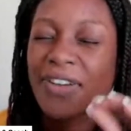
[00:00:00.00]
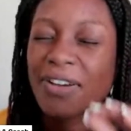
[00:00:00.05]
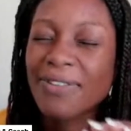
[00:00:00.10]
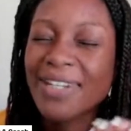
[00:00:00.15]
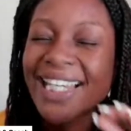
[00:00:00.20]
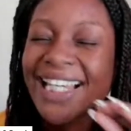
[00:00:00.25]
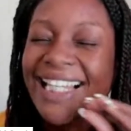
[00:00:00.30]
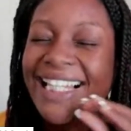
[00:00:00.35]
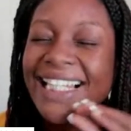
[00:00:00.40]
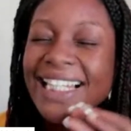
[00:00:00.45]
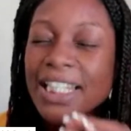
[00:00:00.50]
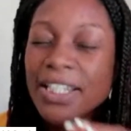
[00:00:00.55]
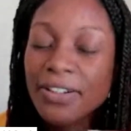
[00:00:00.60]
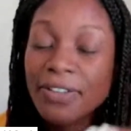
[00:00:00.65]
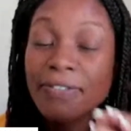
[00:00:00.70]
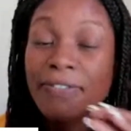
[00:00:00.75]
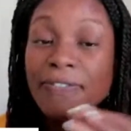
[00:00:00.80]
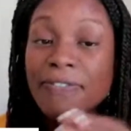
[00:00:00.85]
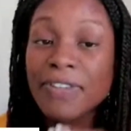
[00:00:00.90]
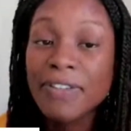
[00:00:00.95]
very
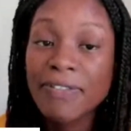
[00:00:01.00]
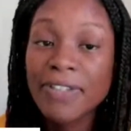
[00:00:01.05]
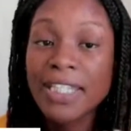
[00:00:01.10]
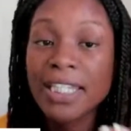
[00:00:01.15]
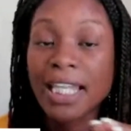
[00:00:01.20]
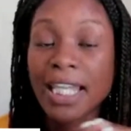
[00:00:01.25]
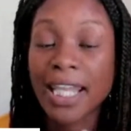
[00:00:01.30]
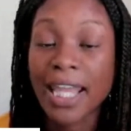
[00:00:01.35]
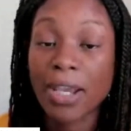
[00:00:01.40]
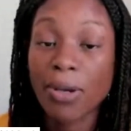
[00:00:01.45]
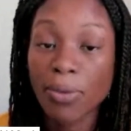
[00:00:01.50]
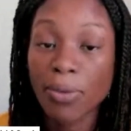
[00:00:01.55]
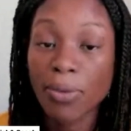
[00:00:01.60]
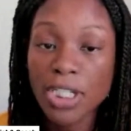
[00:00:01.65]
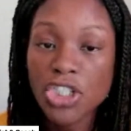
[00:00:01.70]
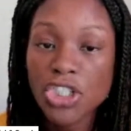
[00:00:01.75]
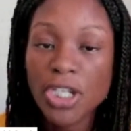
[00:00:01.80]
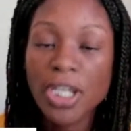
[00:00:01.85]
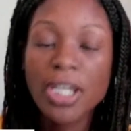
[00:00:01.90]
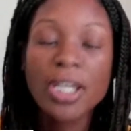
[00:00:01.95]
clear, vivid
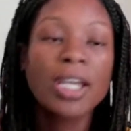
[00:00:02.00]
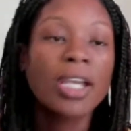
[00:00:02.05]
language,